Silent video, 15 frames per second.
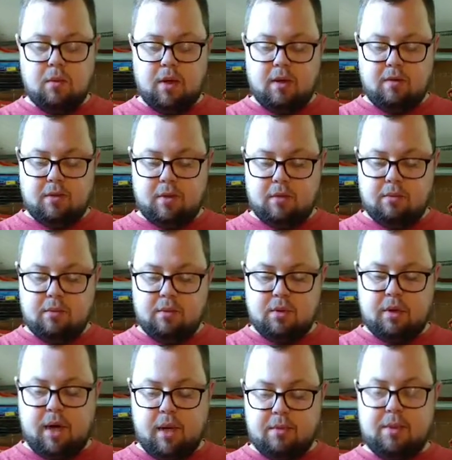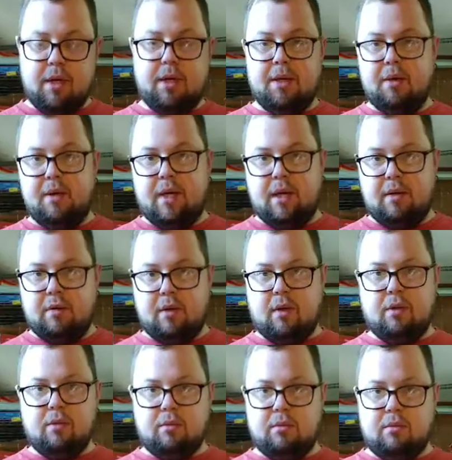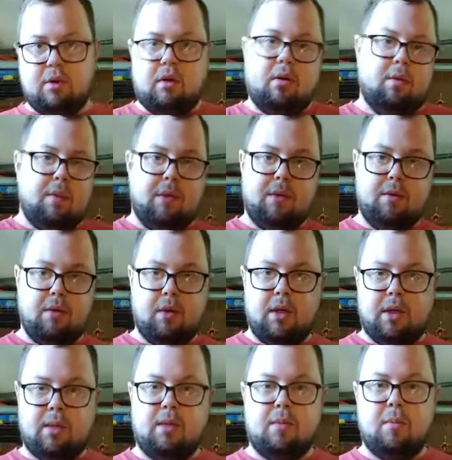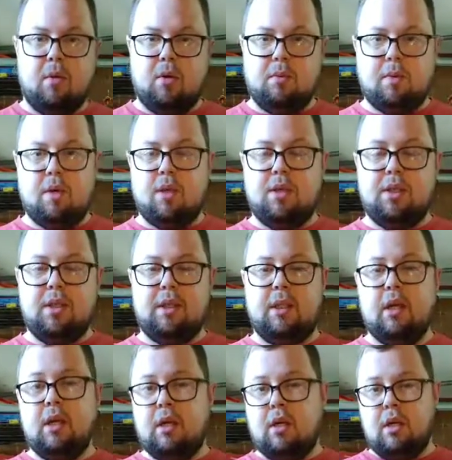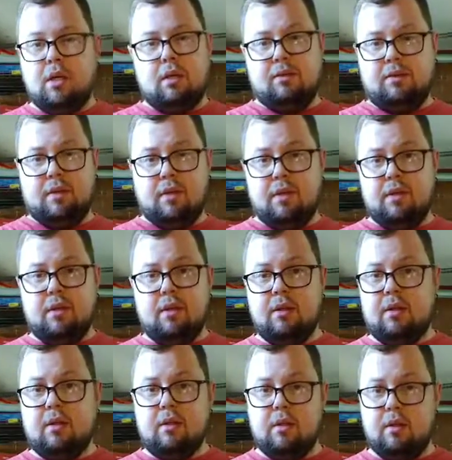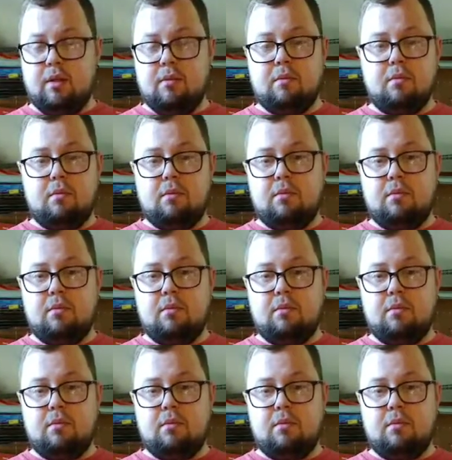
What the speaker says: whatever scraps I do have, I'll turn them into like a small project. For instance, the